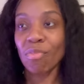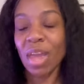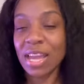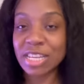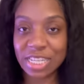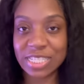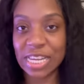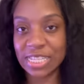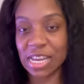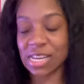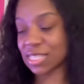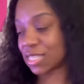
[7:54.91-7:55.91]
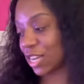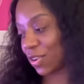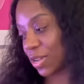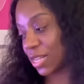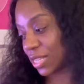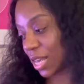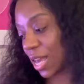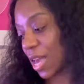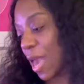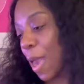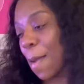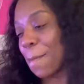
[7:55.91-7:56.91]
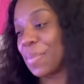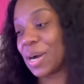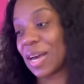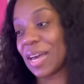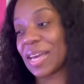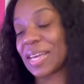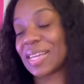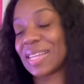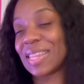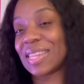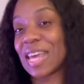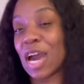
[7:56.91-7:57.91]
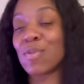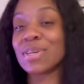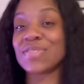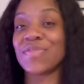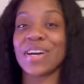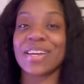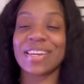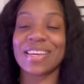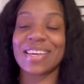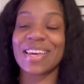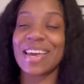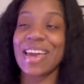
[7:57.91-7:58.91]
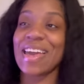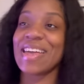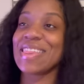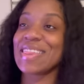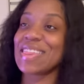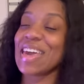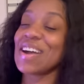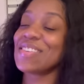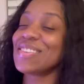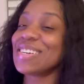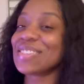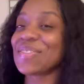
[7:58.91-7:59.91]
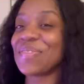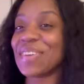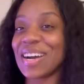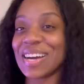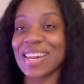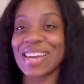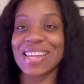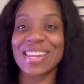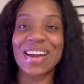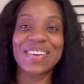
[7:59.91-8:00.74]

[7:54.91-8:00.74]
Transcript: He just ain't took it serious yet. But that was funny. That was funny. That